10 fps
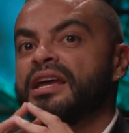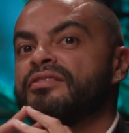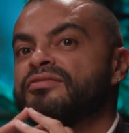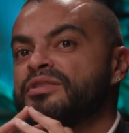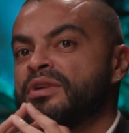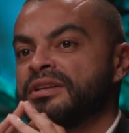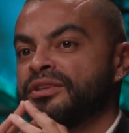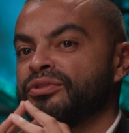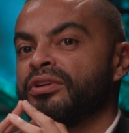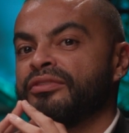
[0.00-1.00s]
everyone
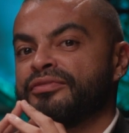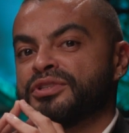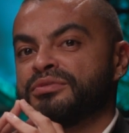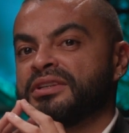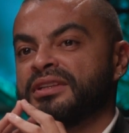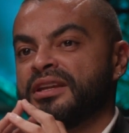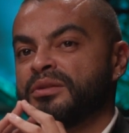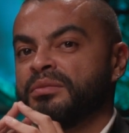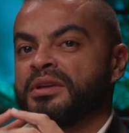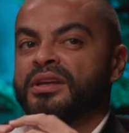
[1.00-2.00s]
in the office were
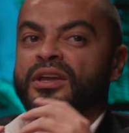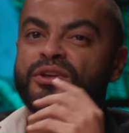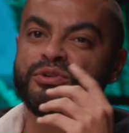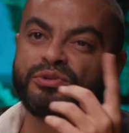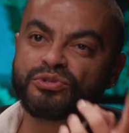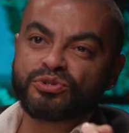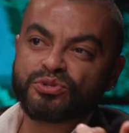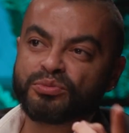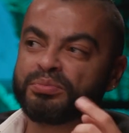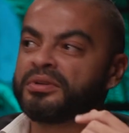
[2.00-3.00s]
telling me, you're
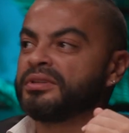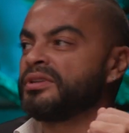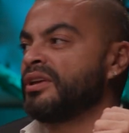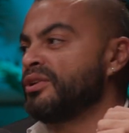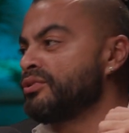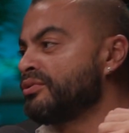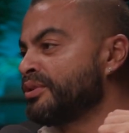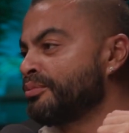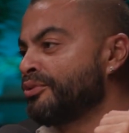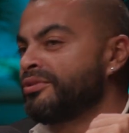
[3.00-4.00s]
stupid,
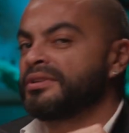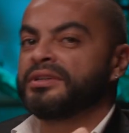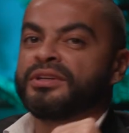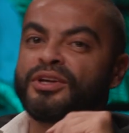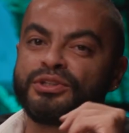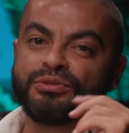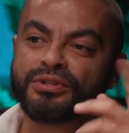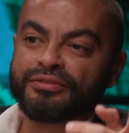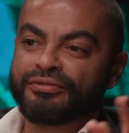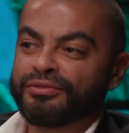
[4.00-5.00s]
you're a moron,
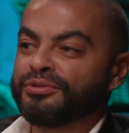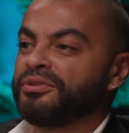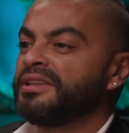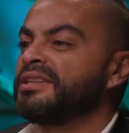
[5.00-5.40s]
you're a fool.